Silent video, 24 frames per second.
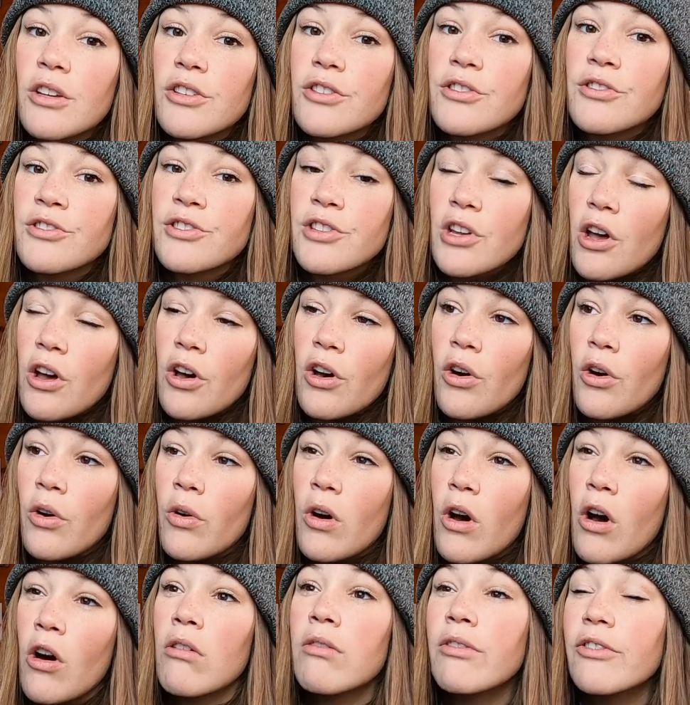
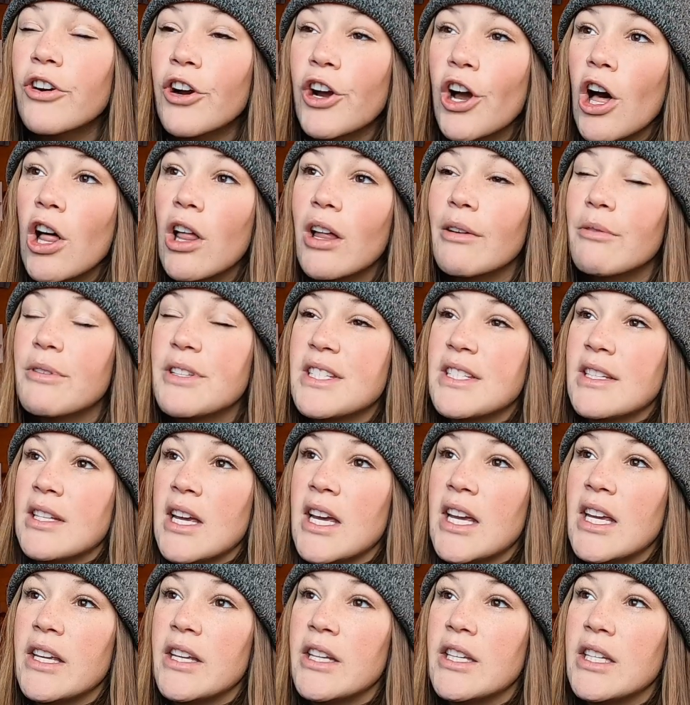So overall, I would
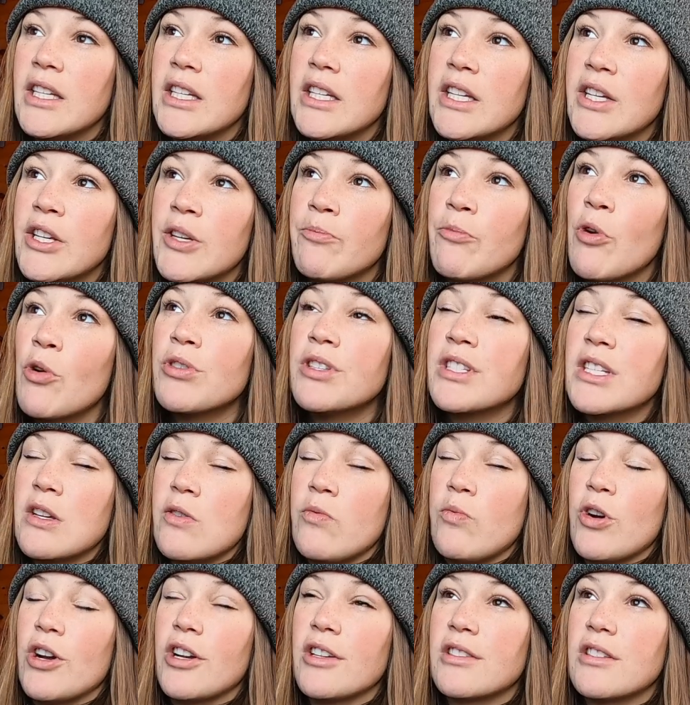say he mostly
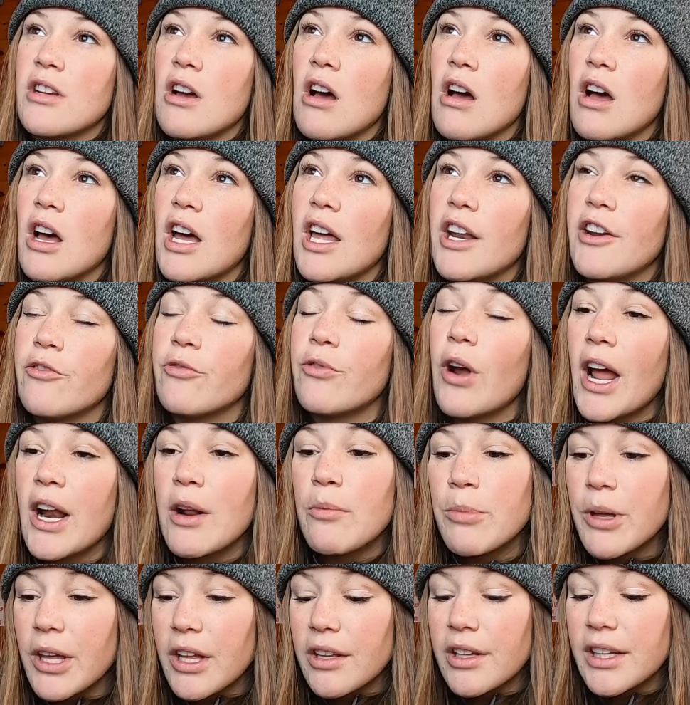worked on
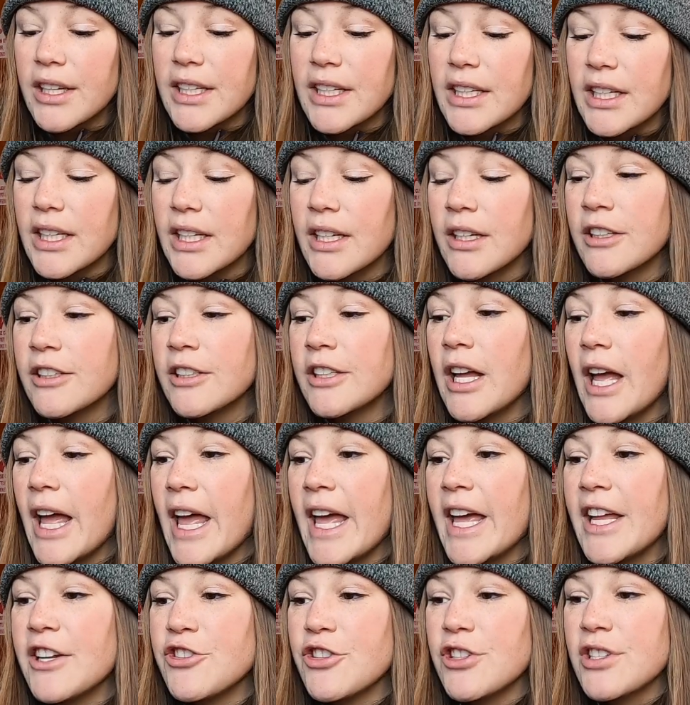rideability
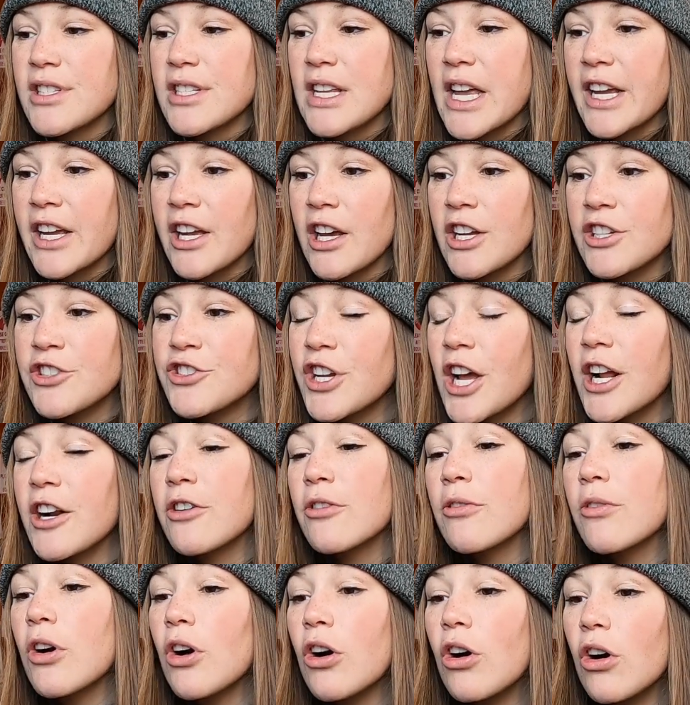and just like a
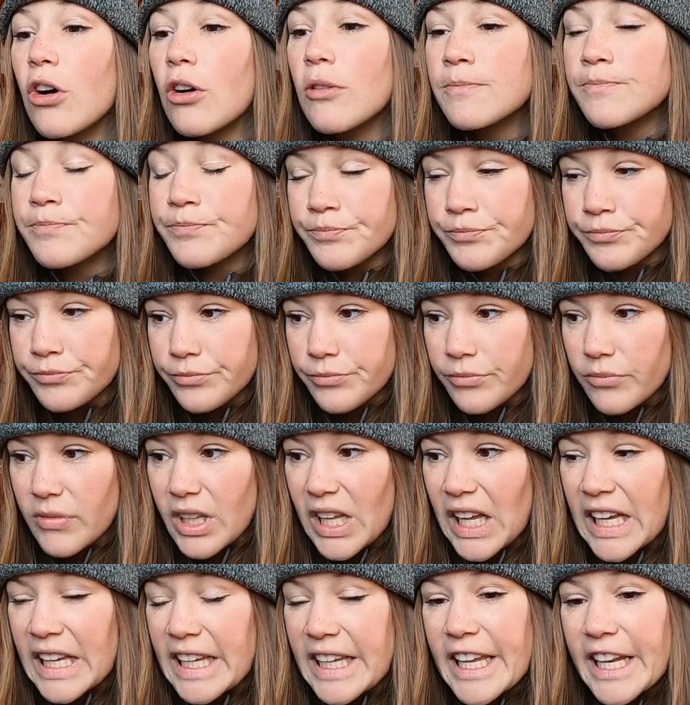general
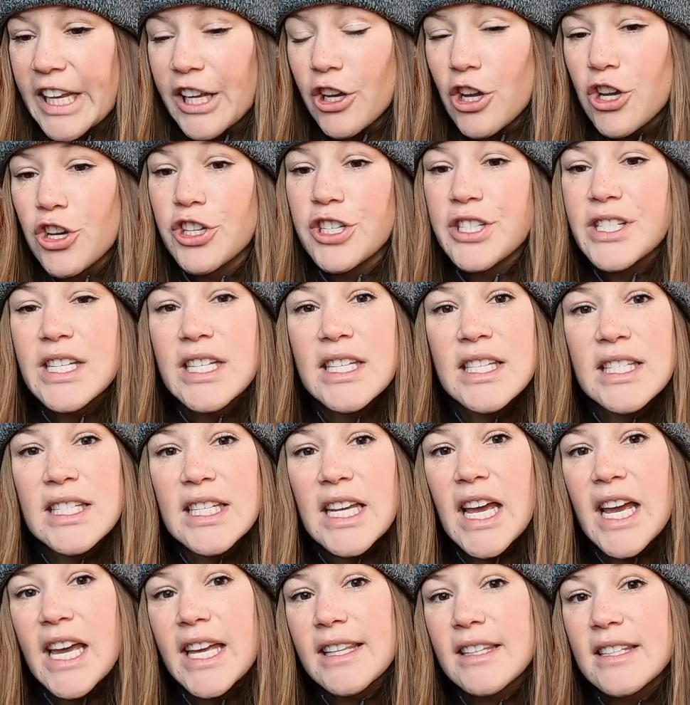getting a good
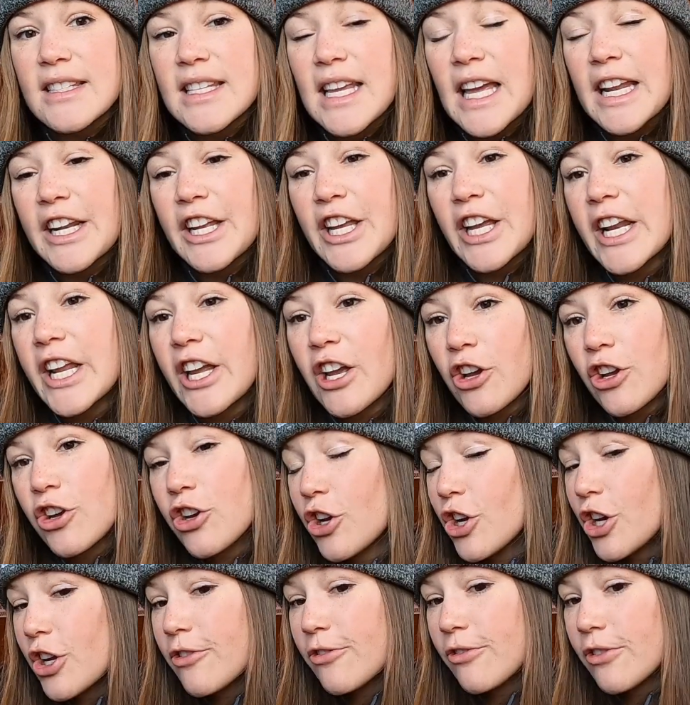distance and getting a
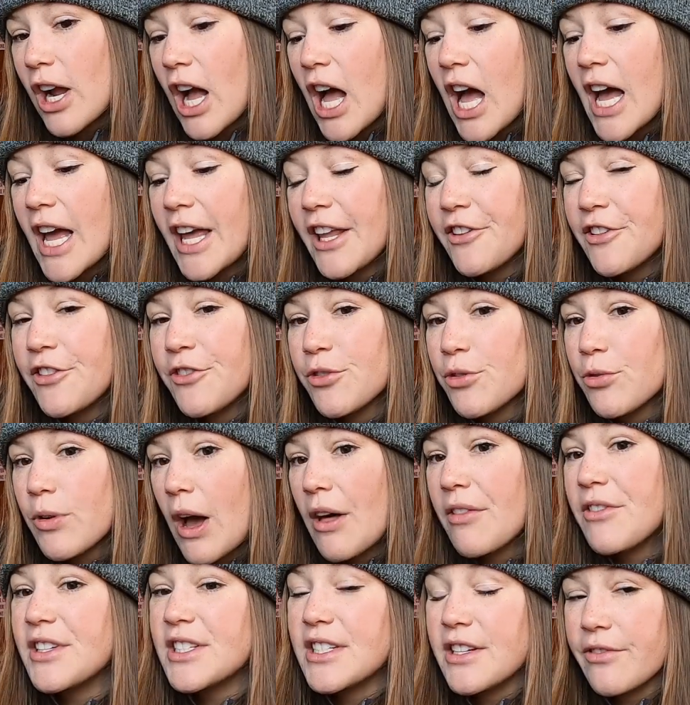good ride
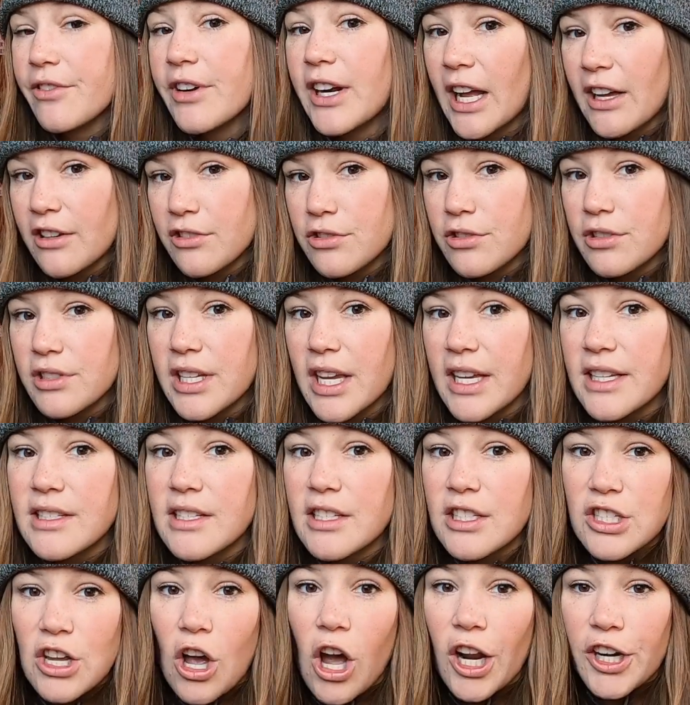throughout the different
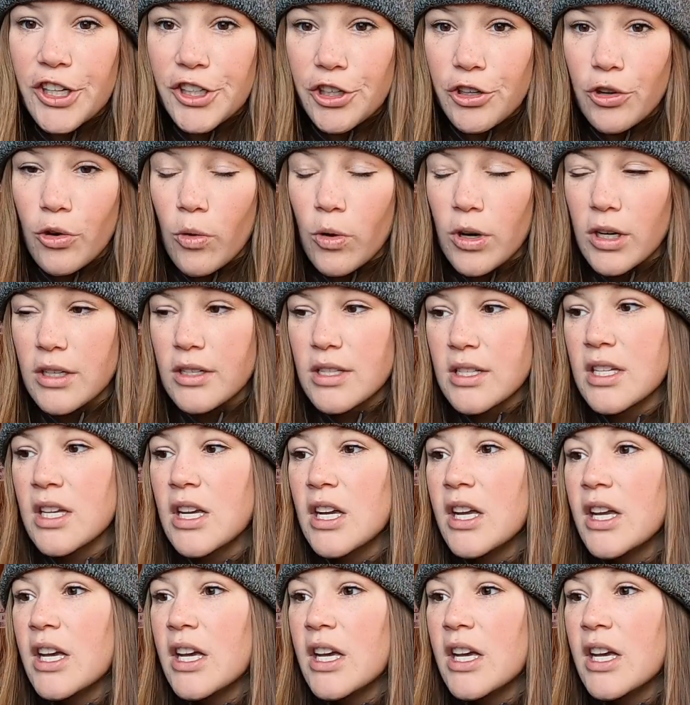exercises on your horse.